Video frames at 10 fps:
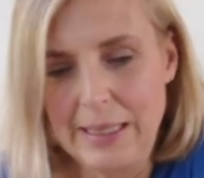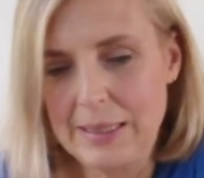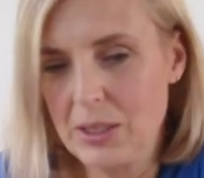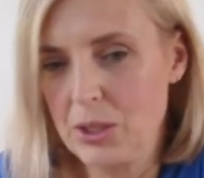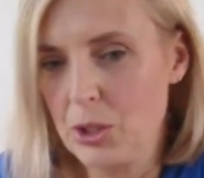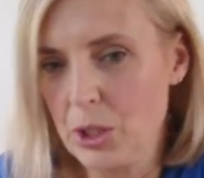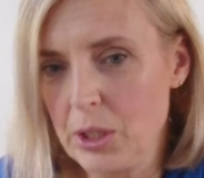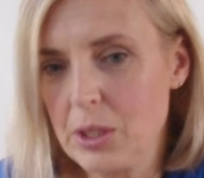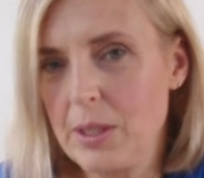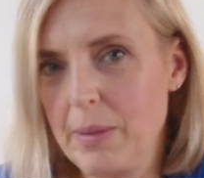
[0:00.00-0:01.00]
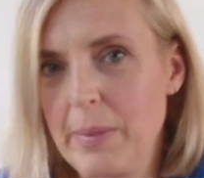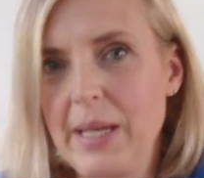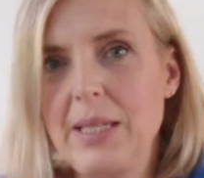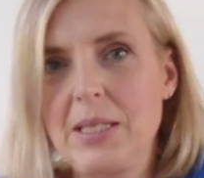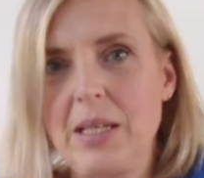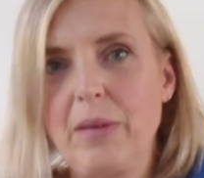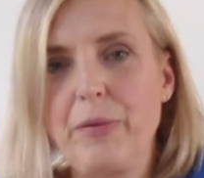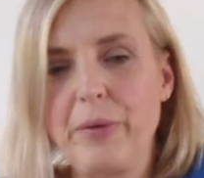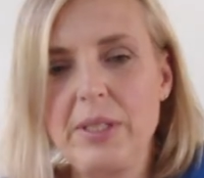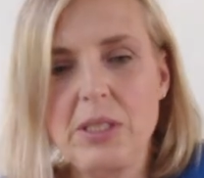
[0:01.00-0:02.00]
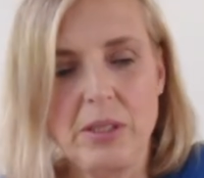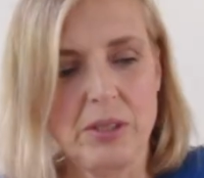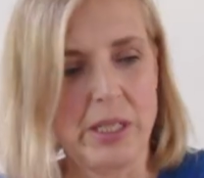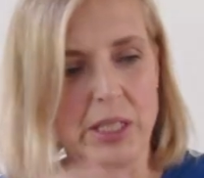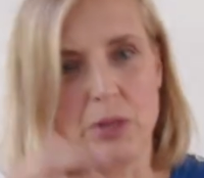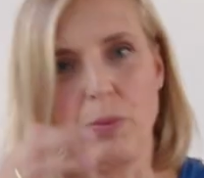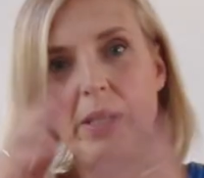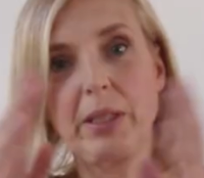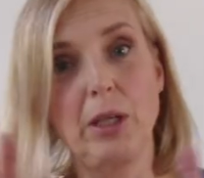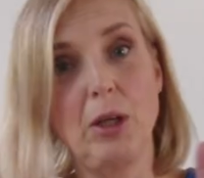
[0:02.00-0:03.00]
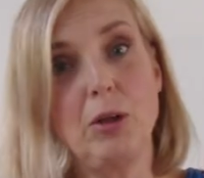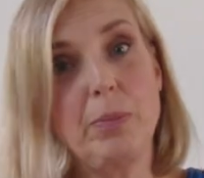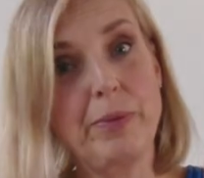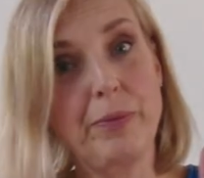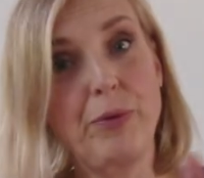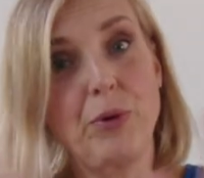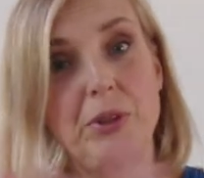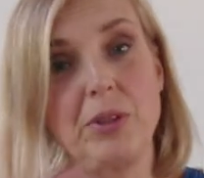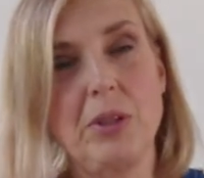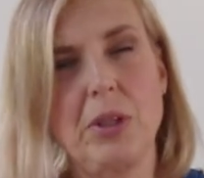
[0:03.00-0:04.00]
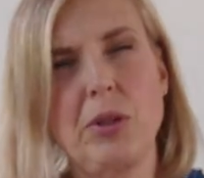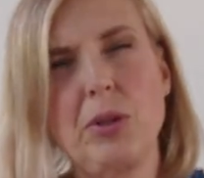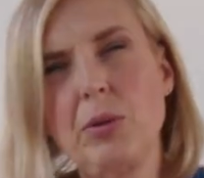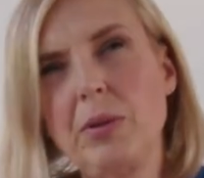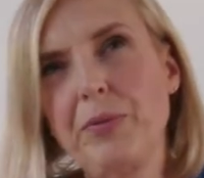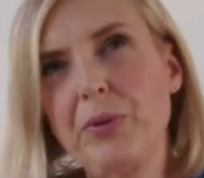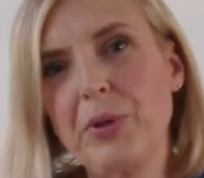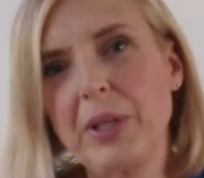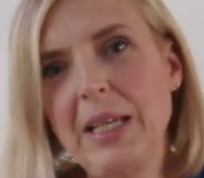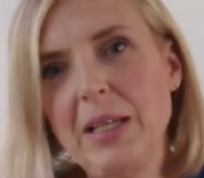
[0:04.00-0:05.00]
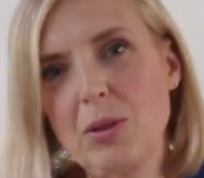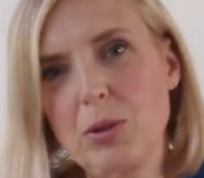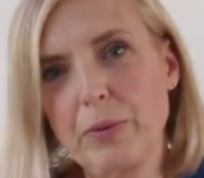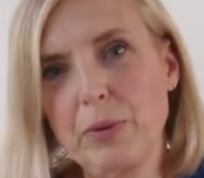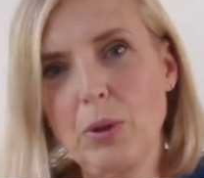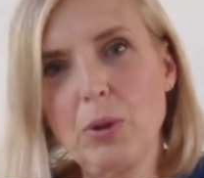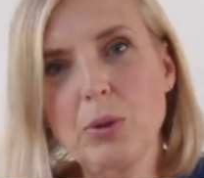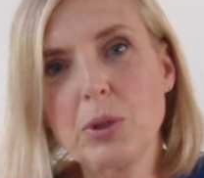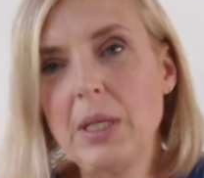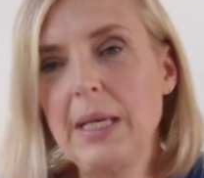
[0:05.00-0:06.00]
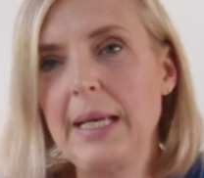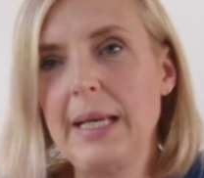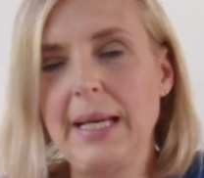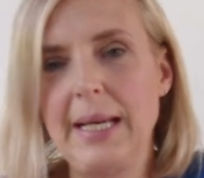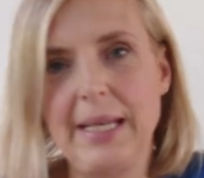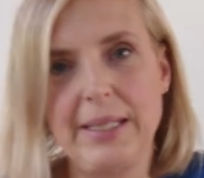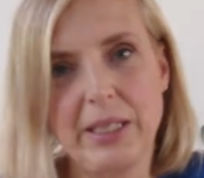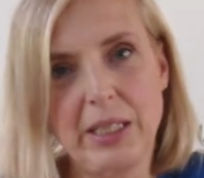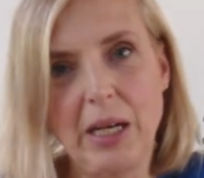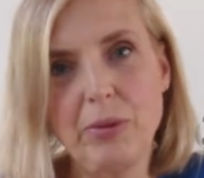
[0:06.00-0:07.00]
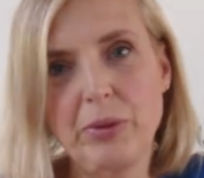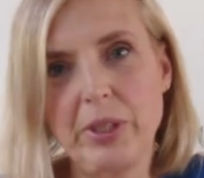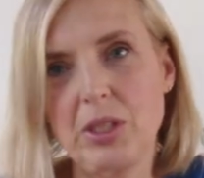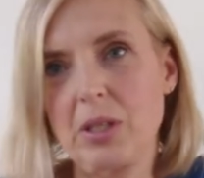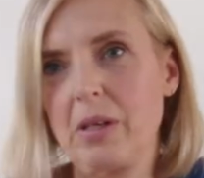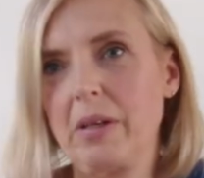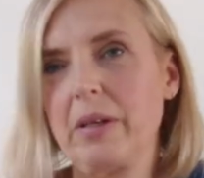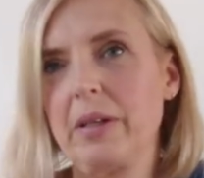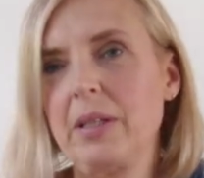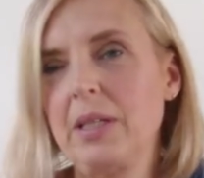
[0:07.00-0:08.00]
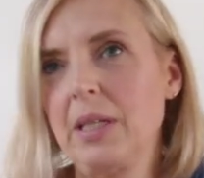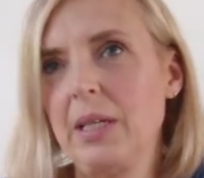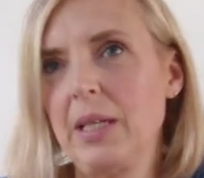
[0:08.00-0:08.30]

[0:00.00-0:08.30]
It's just amazing. For instance, there's one globe, 34 kilos of gold, and the countries are